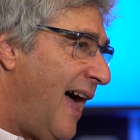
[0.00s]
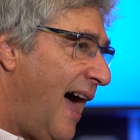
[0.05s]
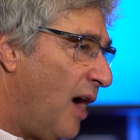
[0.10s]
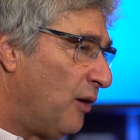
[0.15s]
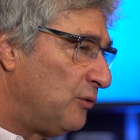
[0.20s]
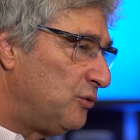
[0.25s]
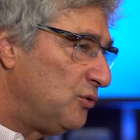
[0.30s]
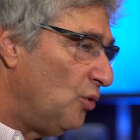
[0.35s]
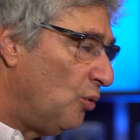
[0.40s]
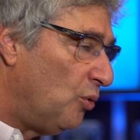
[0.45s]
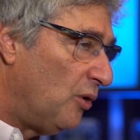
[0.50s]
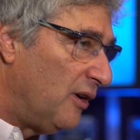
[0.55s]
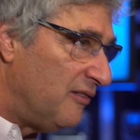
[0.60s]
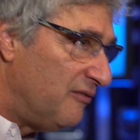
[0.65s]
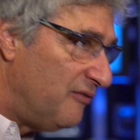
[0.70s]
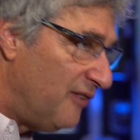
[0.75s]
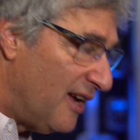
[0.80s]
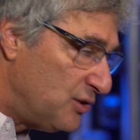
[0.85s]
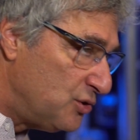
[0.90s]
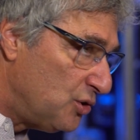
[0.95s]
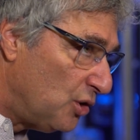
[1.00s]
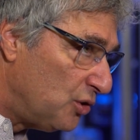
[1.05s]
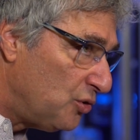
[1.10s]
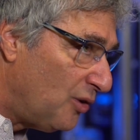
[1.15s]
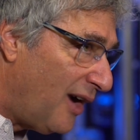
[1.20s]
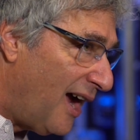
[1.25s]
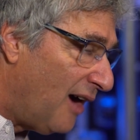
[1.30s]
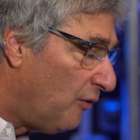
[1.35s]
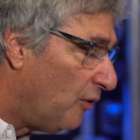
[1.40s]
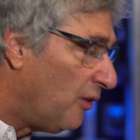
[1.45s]
outdoor adventure
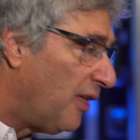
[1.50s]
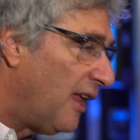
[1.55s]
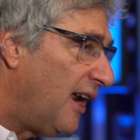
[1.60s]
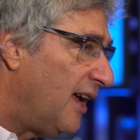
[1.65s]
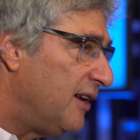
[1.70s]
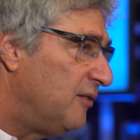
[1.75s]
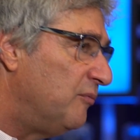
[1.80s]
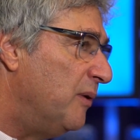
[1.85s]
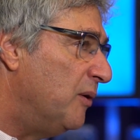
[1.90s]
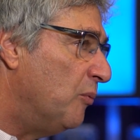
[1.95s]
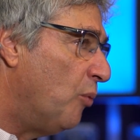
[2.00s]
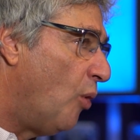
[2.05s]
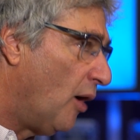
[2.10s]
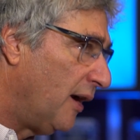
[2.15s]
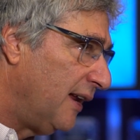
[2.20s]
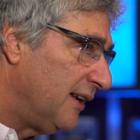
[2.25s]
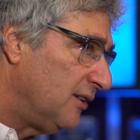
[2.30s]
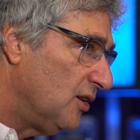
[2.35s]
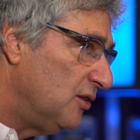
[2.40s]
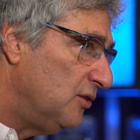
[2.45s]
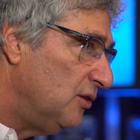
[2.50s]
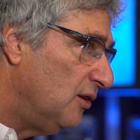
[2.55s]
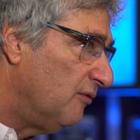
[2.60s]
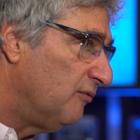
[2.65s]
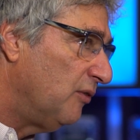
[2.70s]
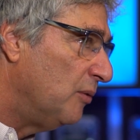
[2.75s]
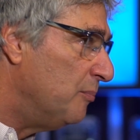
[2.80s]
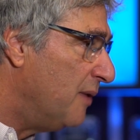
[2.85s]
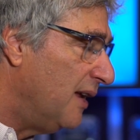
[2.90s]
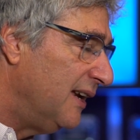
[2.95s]
travel that I've been wanting to do
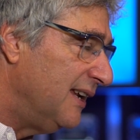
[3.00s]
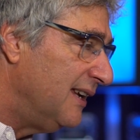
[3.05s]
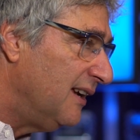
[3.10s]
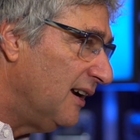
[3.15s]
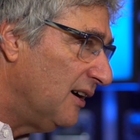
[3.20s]
for many